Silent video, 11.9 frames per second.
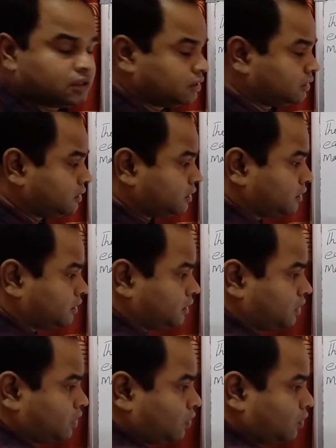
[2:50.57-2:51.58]
The
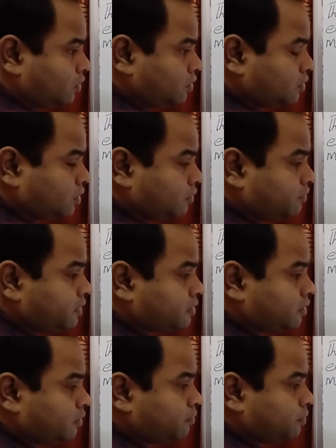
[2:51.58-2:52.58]
north of this
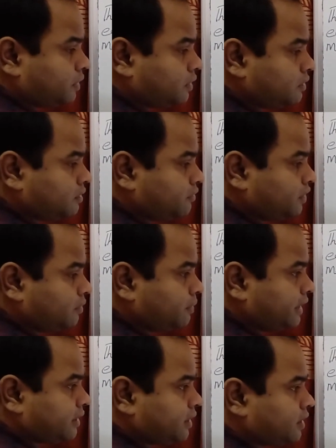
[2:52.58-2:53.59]
compass will be
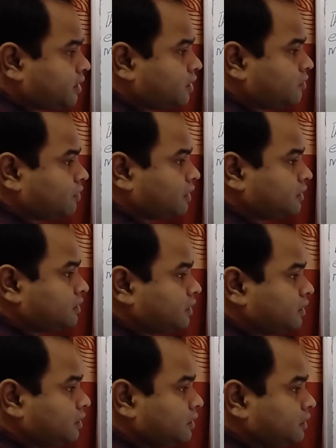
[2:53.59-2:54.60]
attracted towards the
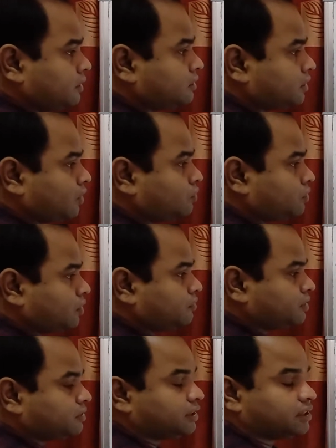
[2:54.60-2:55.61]
south of
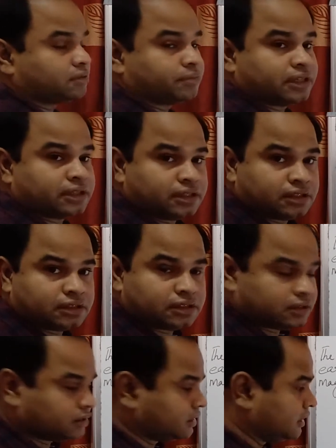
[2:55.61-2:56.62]
this earth magnet,
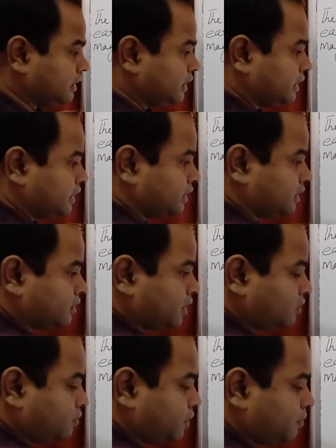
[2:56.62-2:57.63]
and the
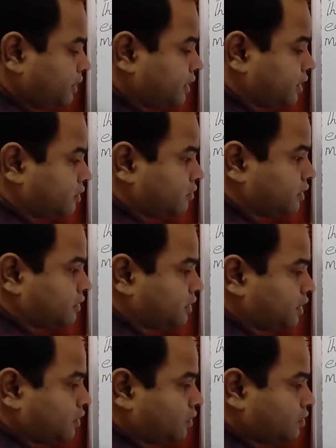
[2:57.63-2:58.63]
south will be attracted towards the
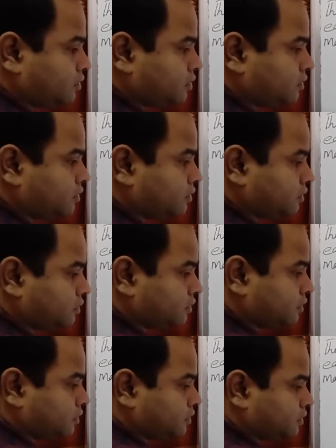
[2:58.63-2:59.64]
north.
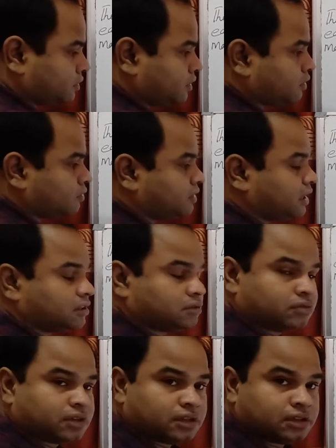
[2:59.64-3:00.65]
So that's
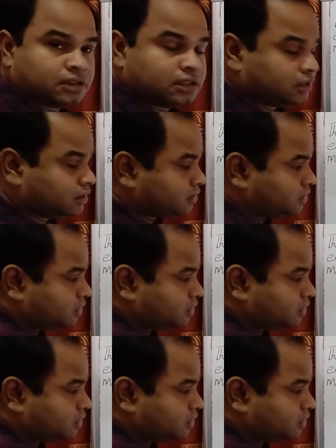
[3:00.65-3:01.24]
why she